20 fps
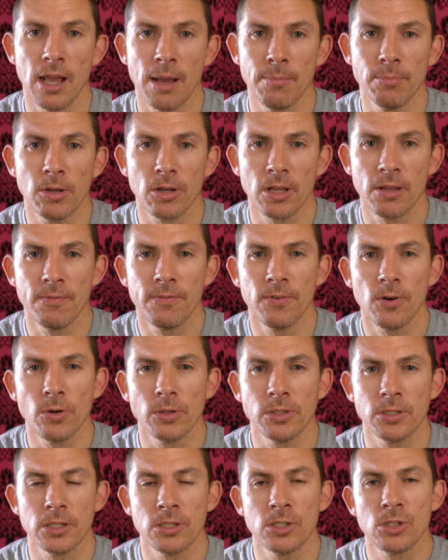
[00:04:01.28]
I'm looking
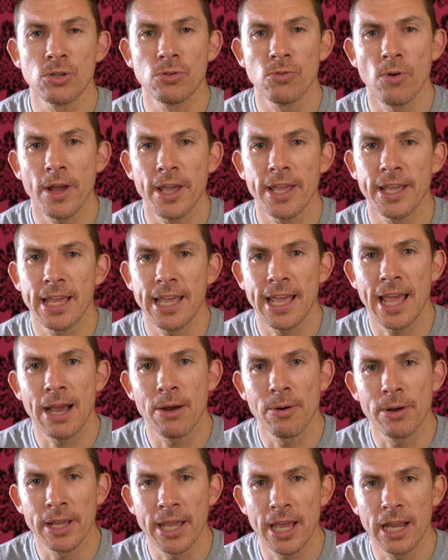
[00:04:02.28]
forward to trying it
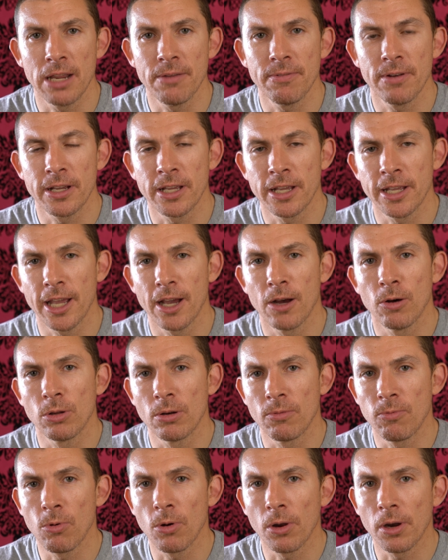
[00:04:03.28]
out again if I can get hold
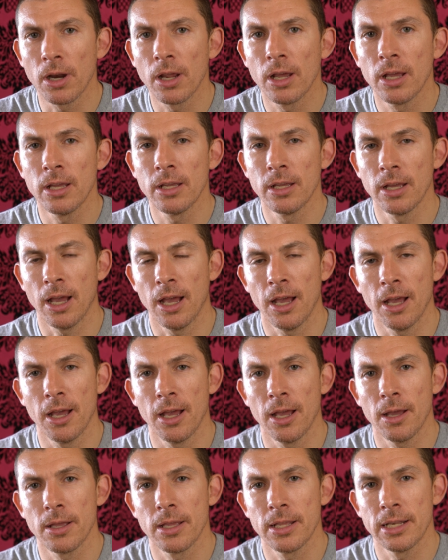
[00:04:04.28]
of one.
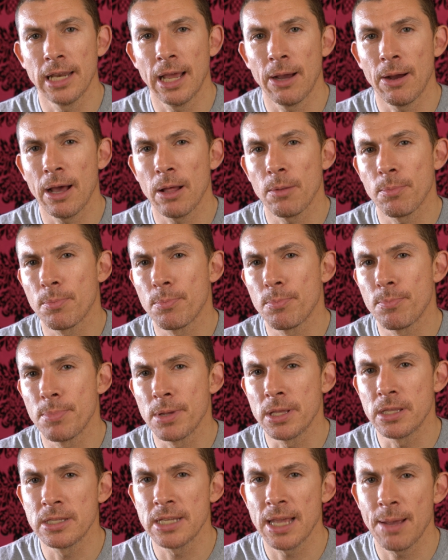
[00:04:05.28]
Now, I'll
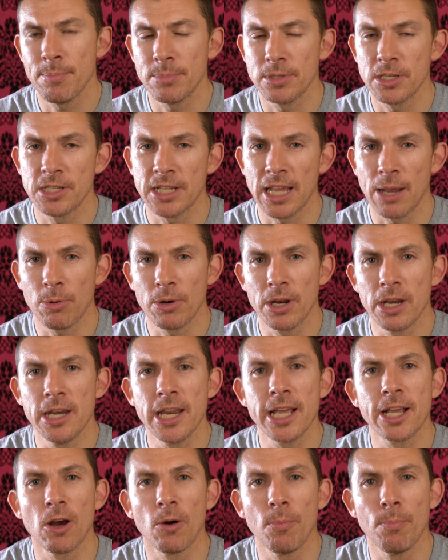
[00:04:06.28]
be tempted to get one in
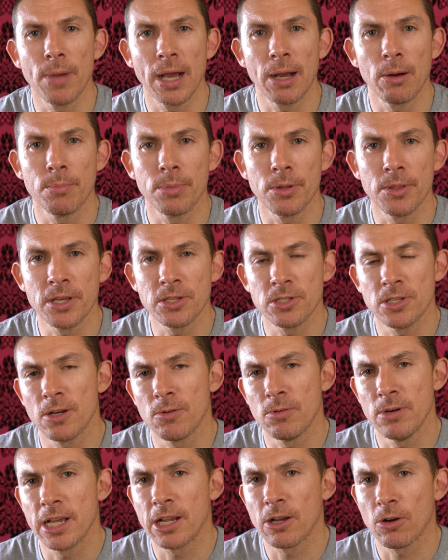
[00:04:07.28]
Nikon mount, but there's
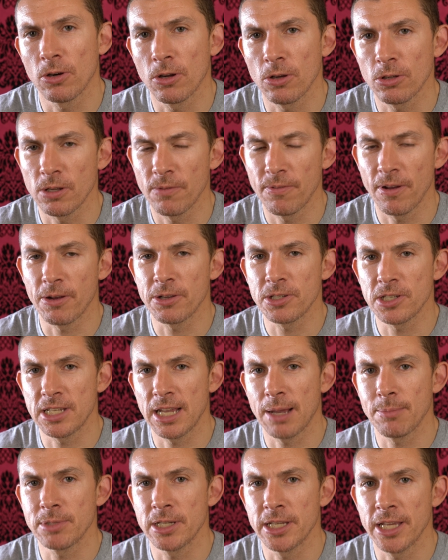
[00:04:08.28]
no Nikon autofocus
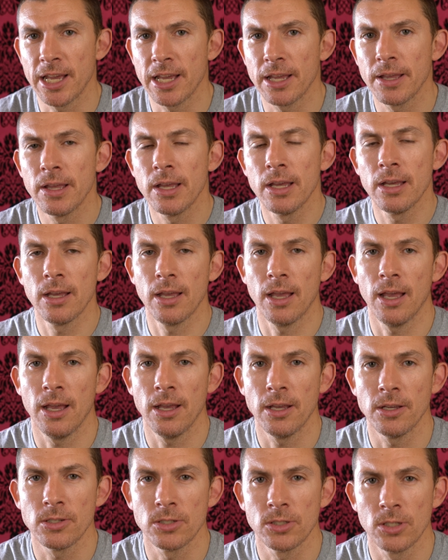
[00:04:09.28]
adapter yet,
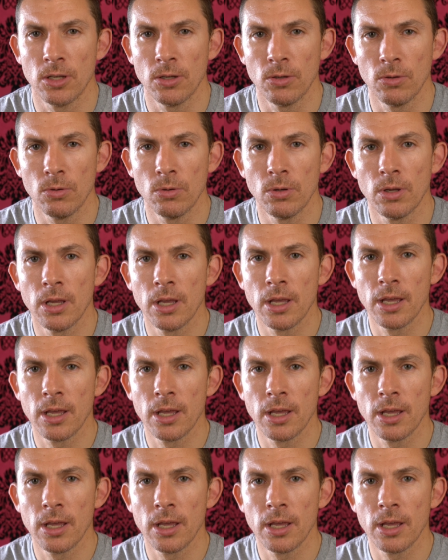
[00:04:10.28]
so